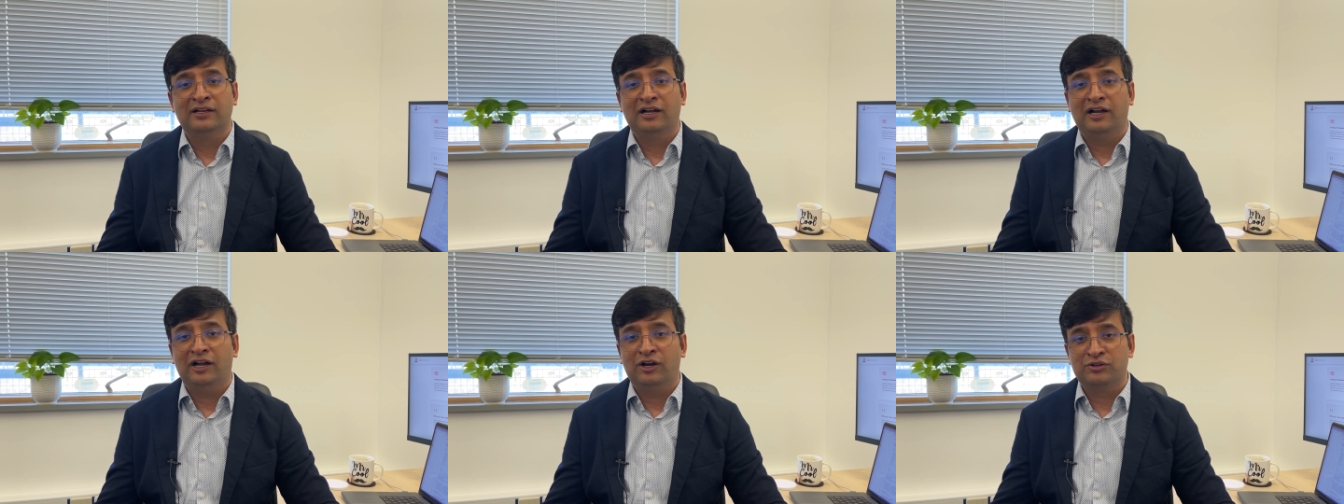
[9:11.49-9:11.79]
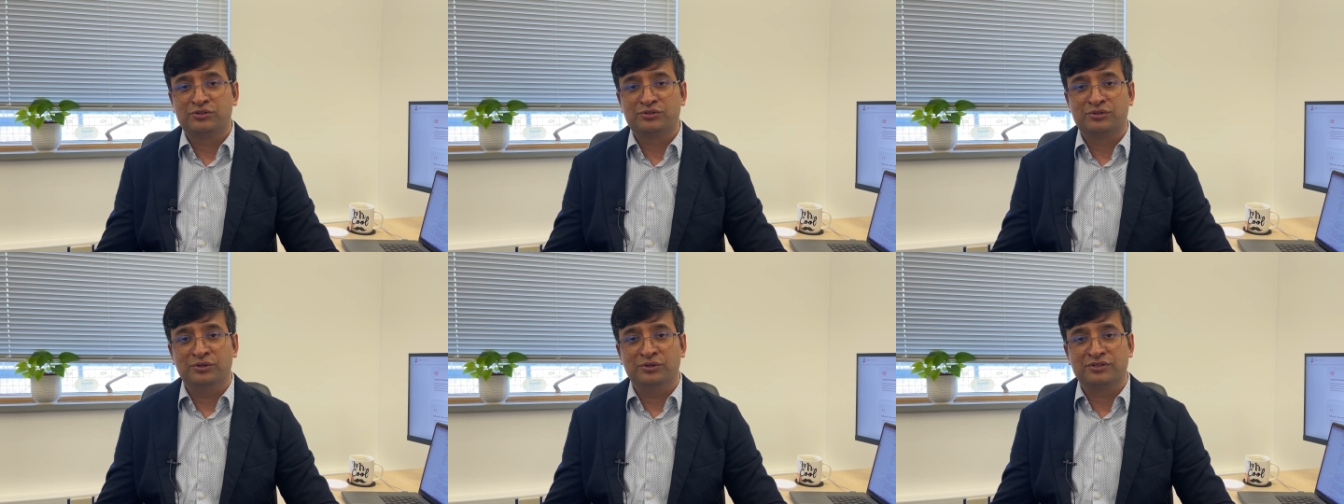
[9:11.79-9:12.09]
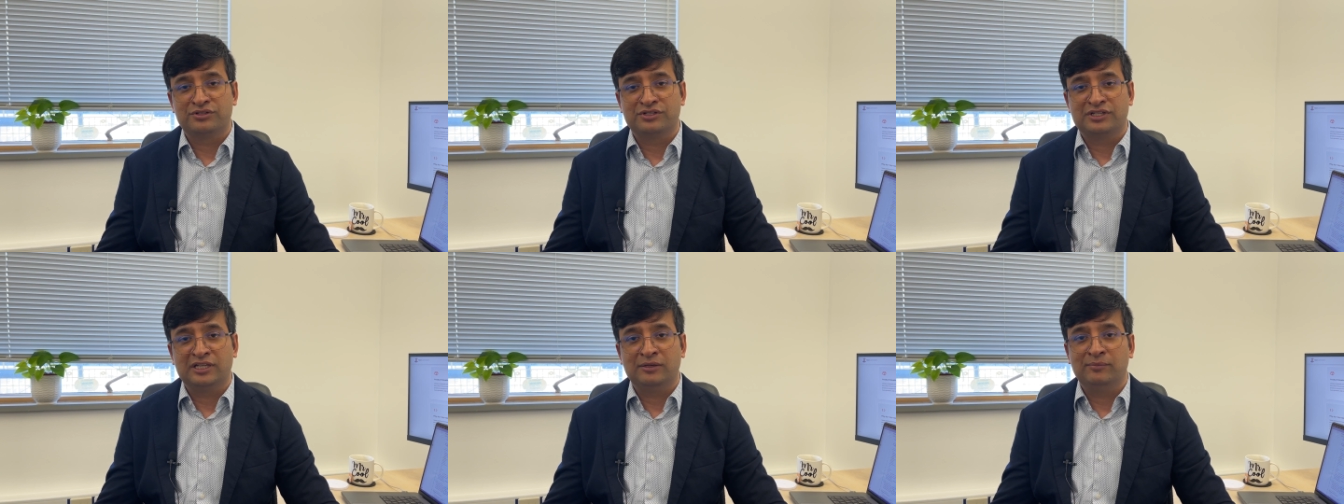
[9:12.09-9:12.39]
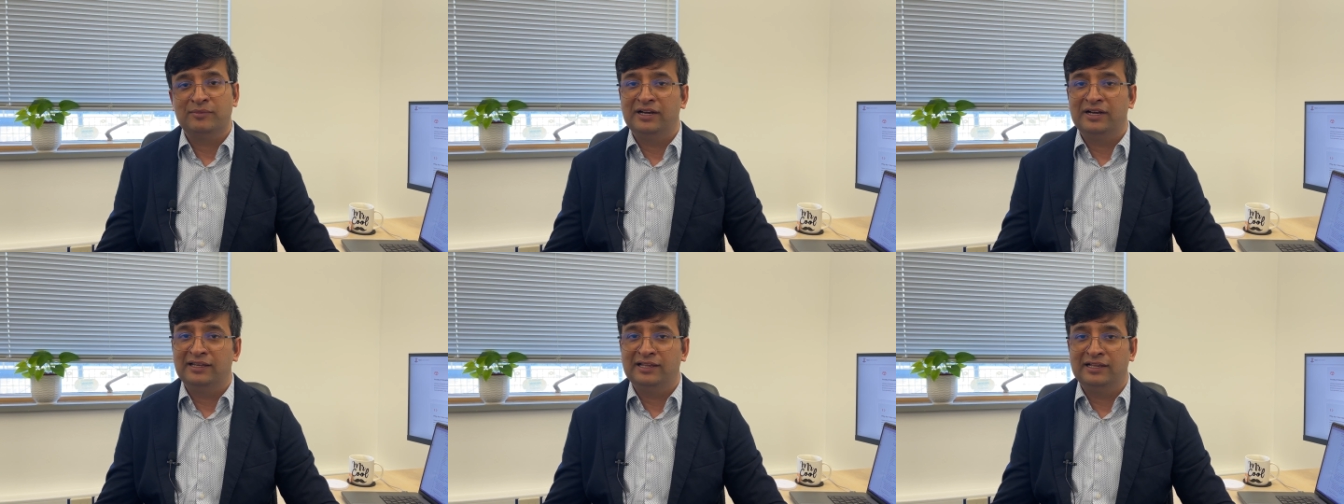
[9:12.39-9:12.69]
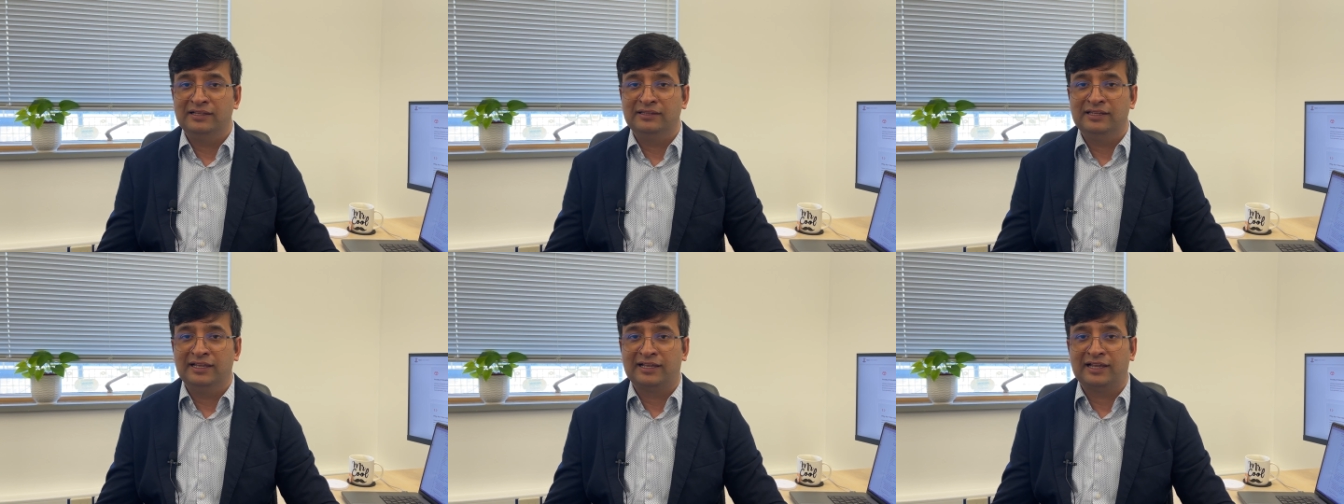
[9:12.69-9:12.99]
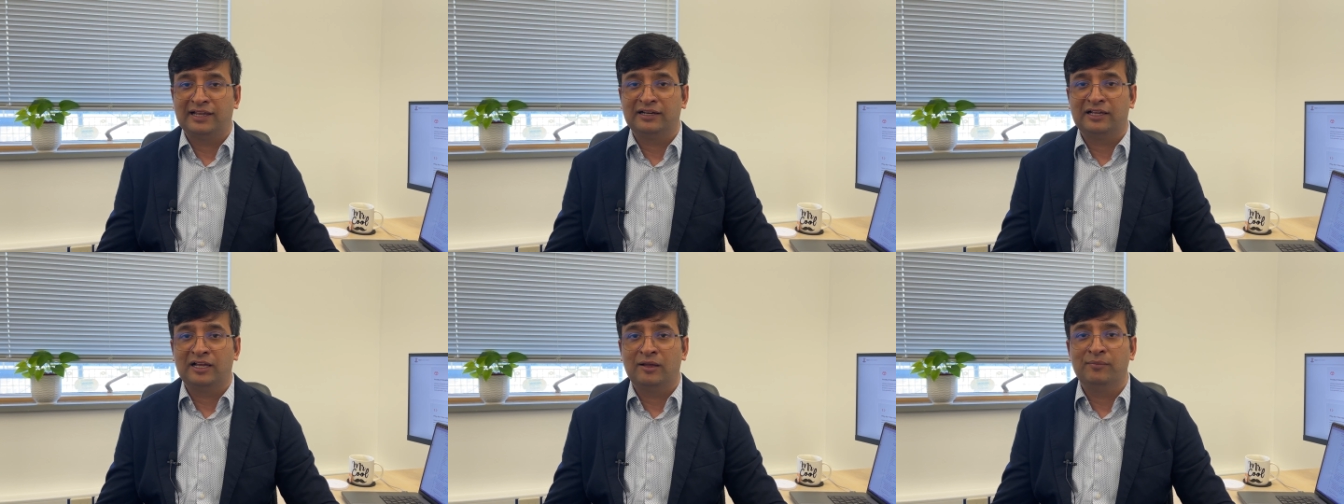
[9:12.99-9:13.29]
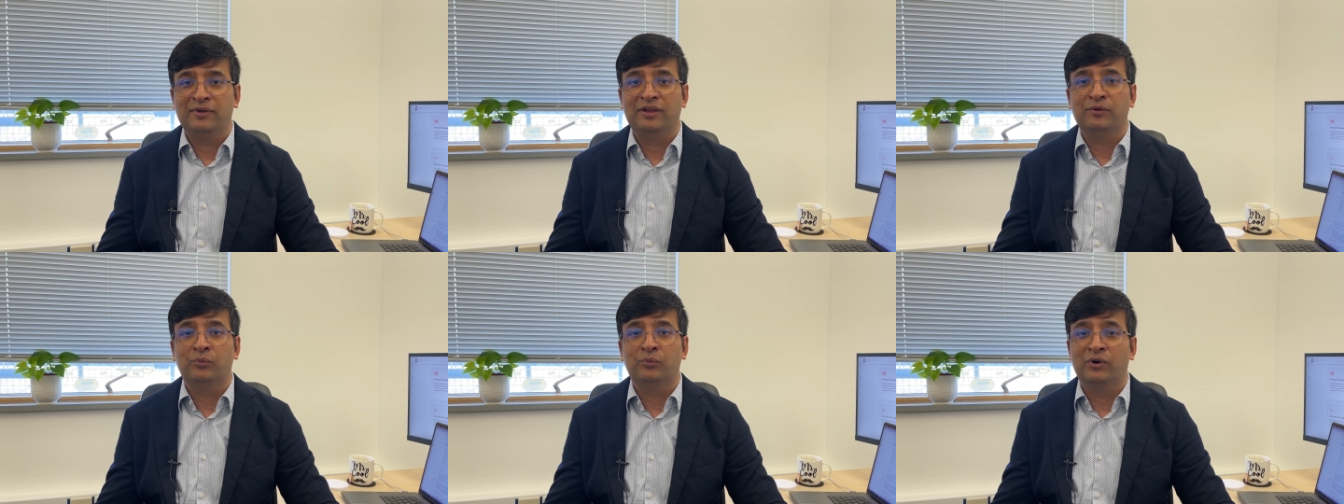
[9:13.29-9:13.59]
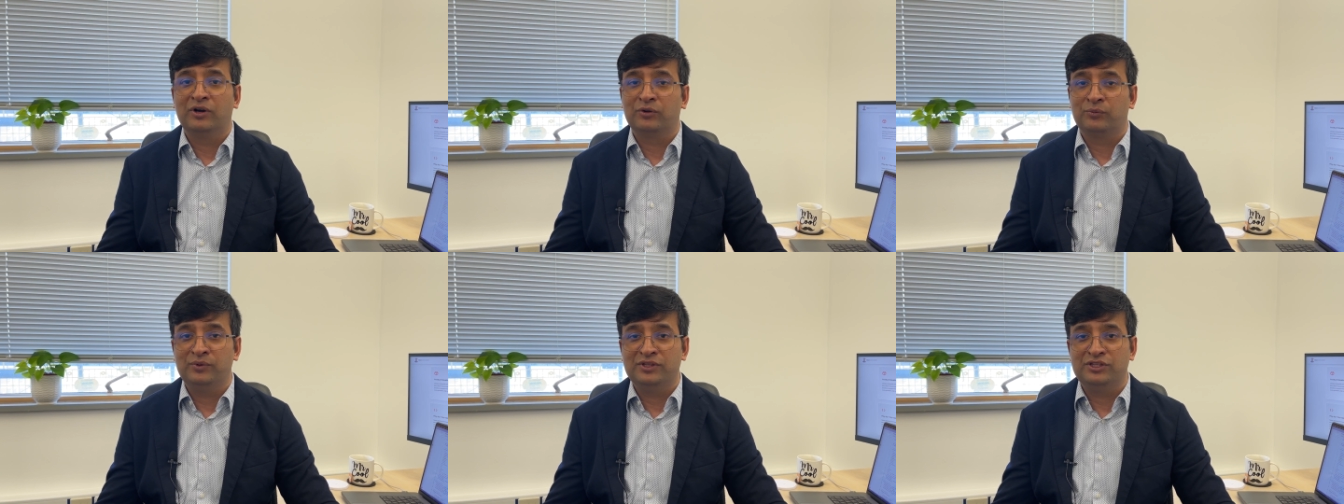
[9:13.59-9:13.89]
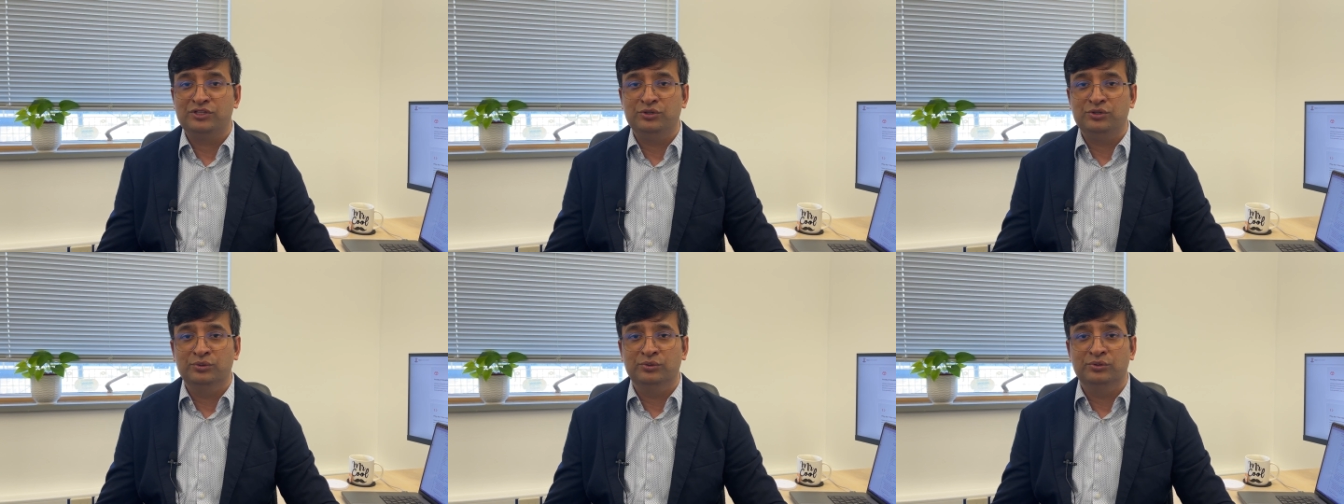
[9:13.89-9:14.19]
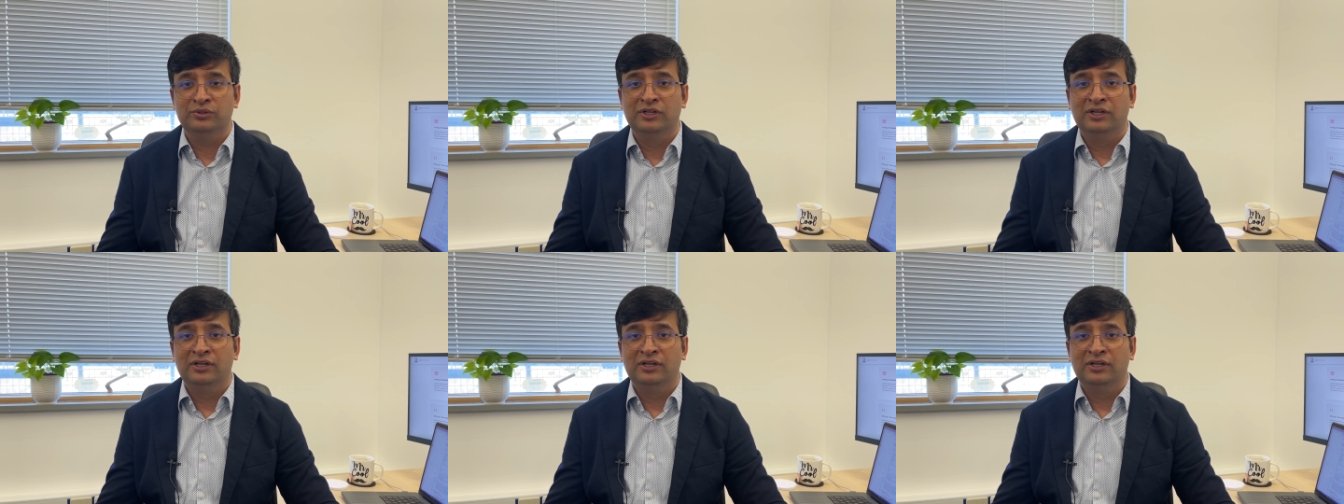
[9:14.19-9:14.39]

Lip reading: outsourced team, and then they can come and work with you